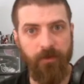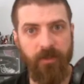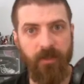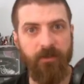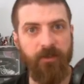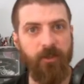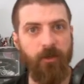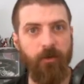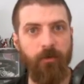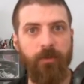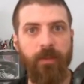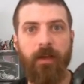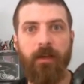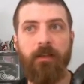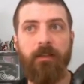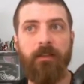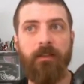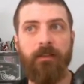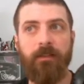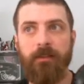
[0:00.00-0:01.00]
I showed
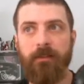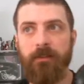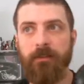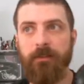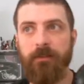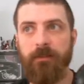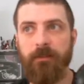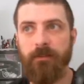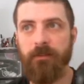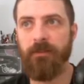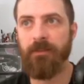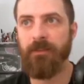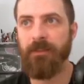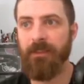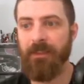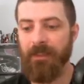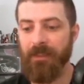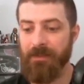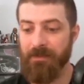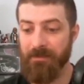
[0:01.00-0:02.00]
that in
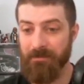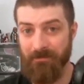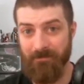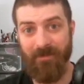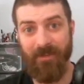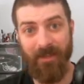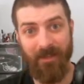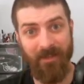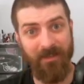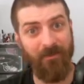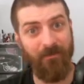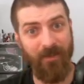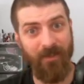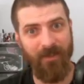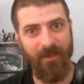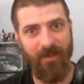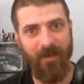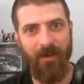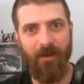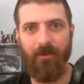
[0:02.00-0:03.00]
this
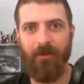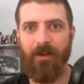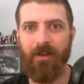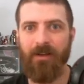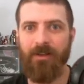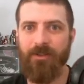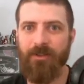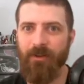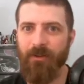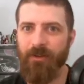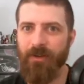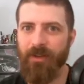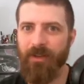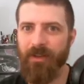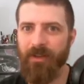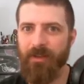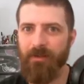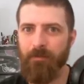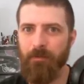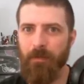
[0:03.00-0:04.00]
video. I showed it
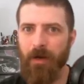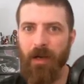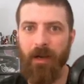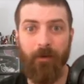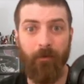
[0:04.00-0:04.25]
in my